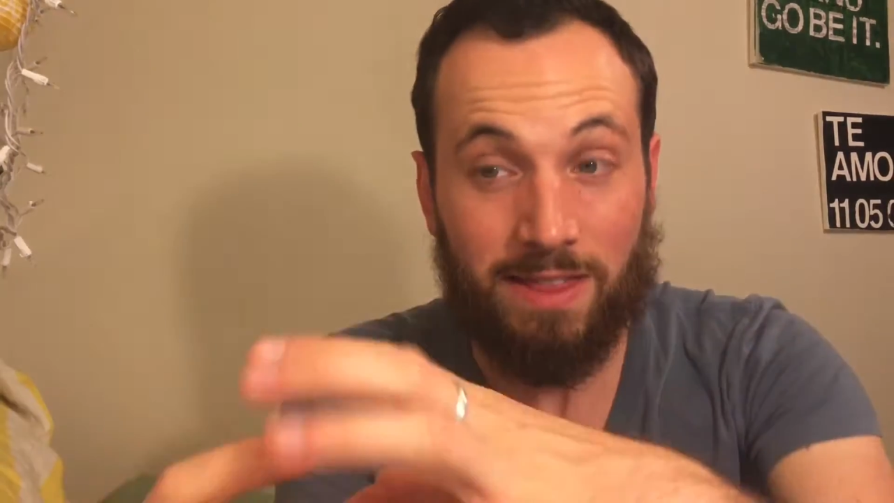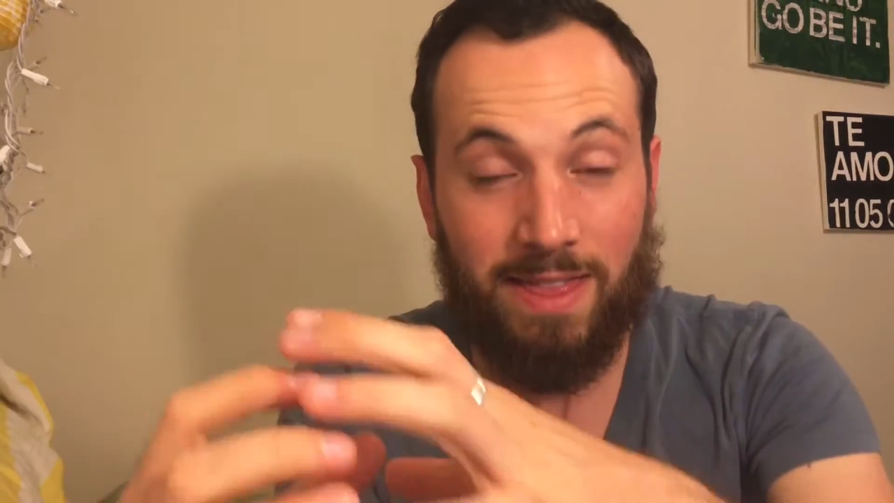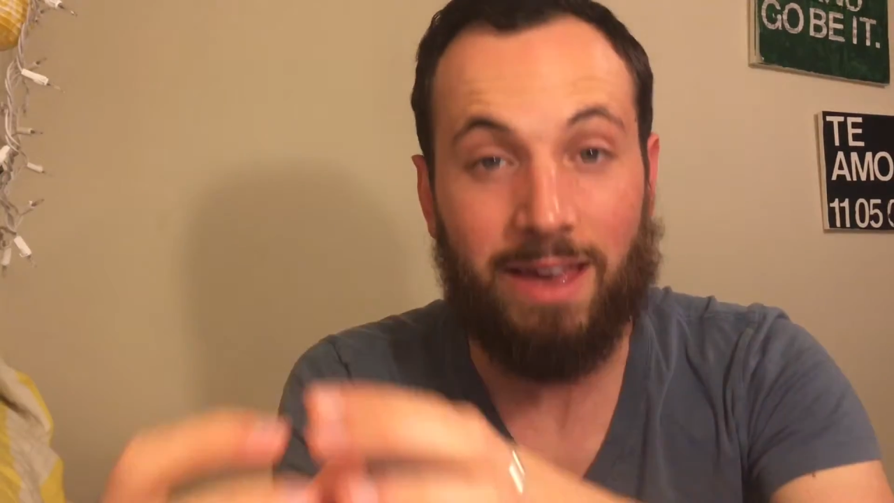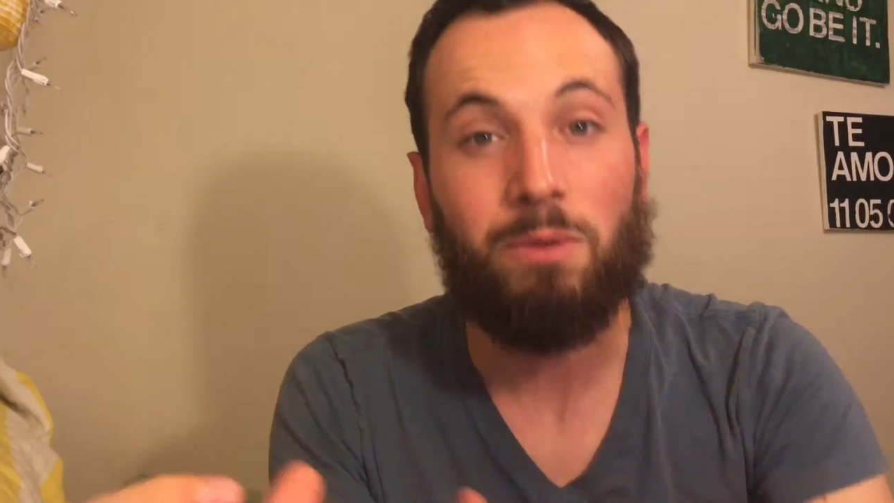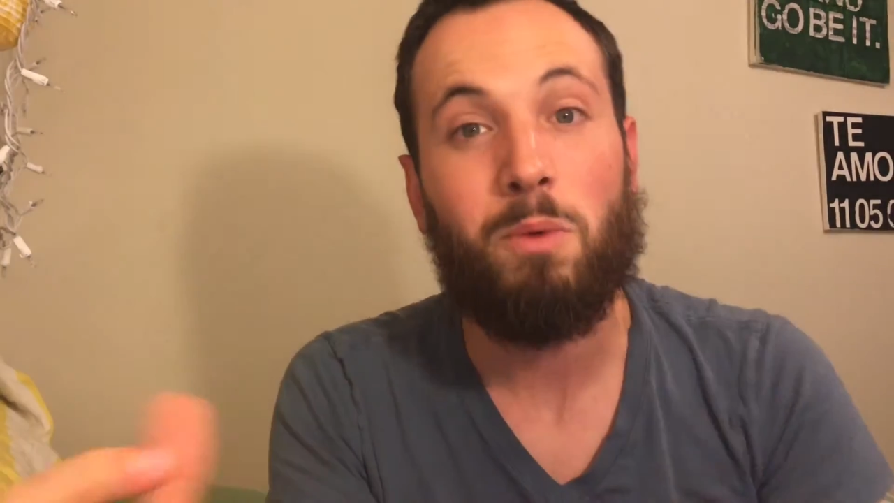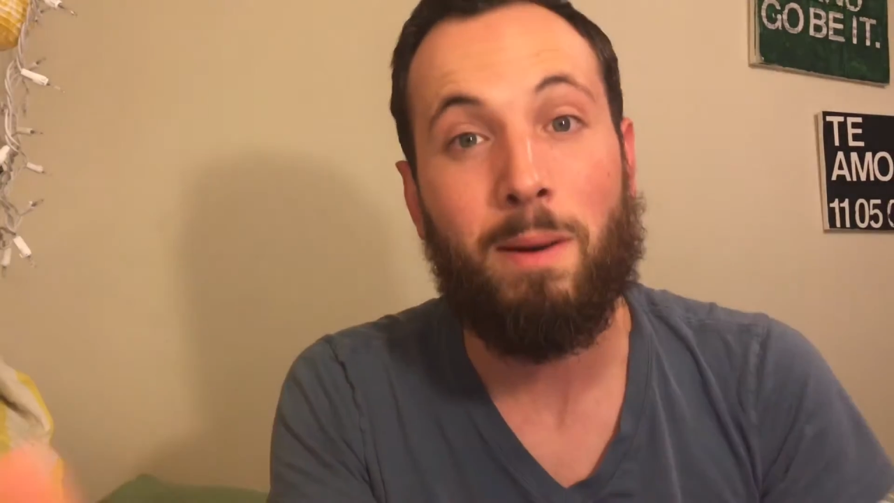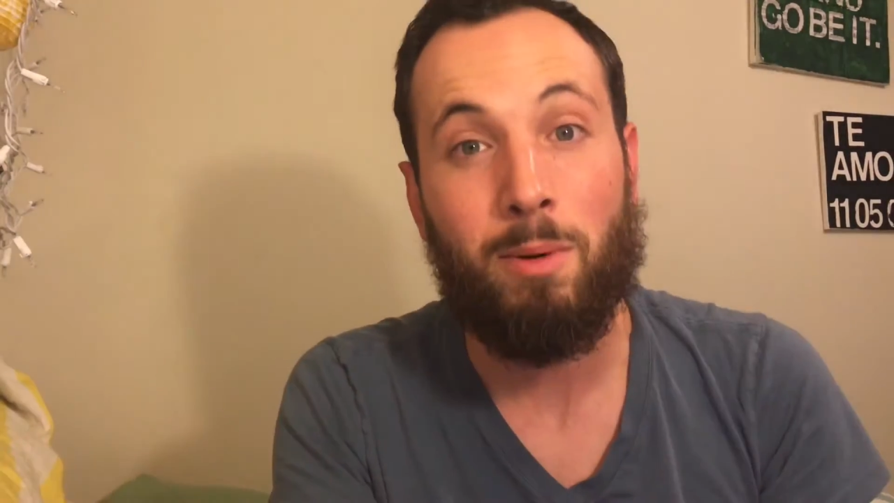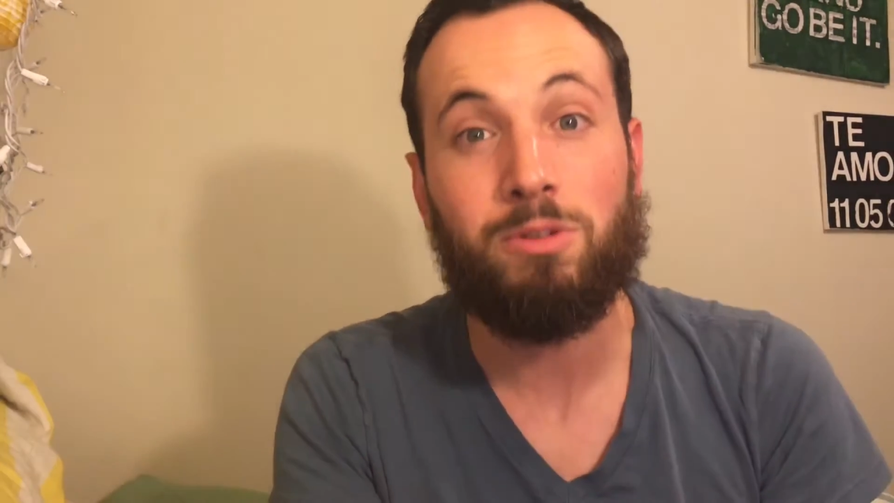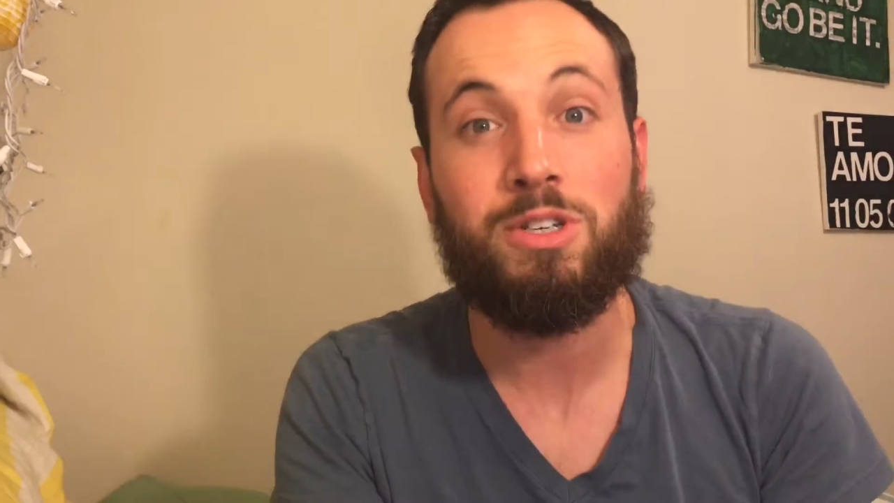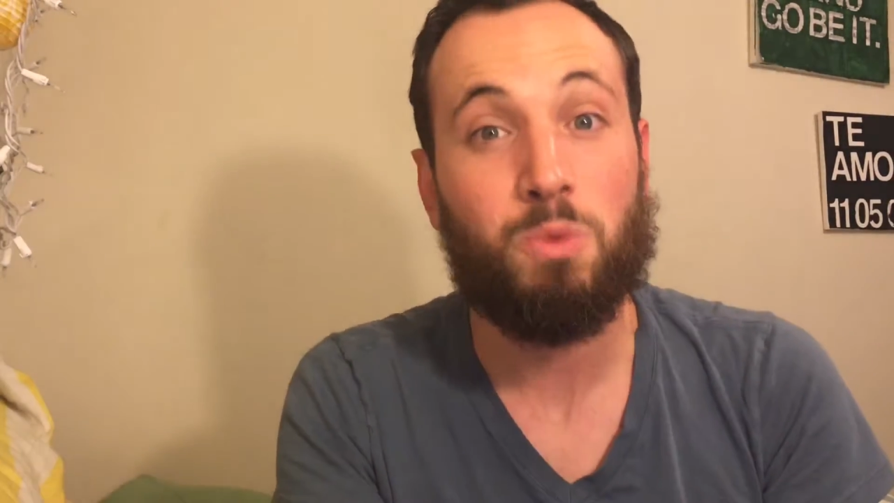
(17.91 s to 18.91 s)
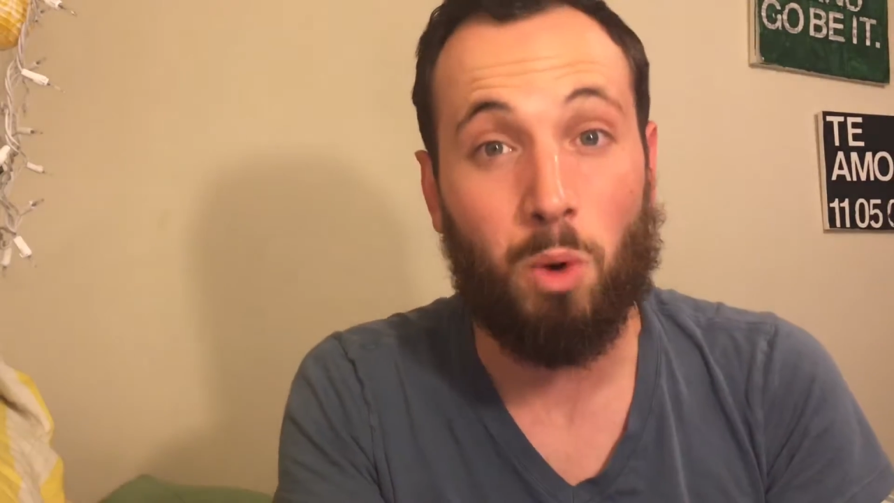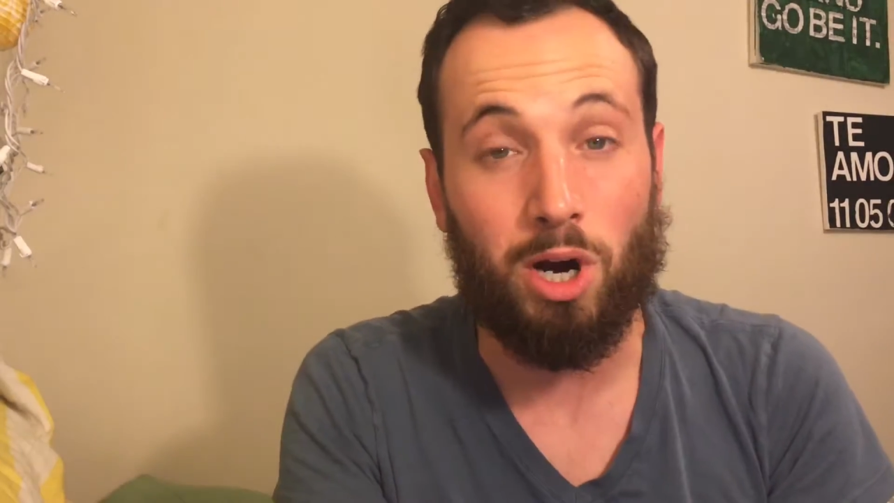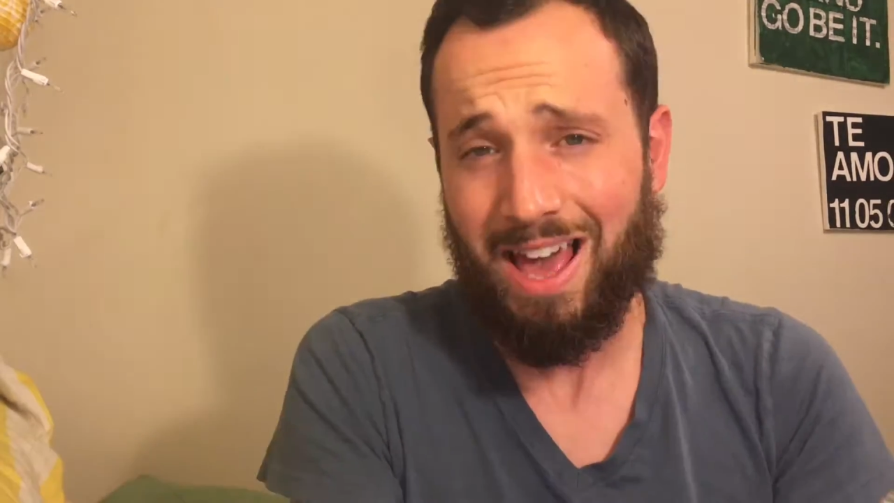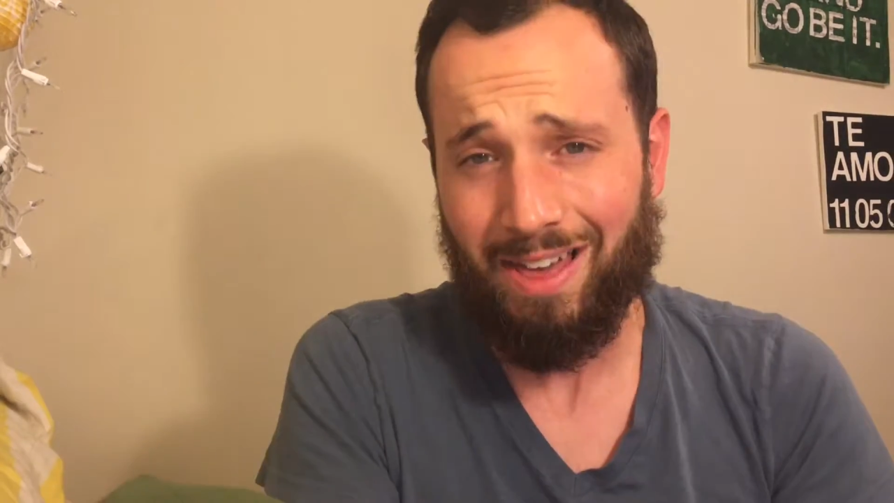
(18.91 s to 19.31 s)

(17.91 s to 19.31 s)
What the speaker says: that emojis were.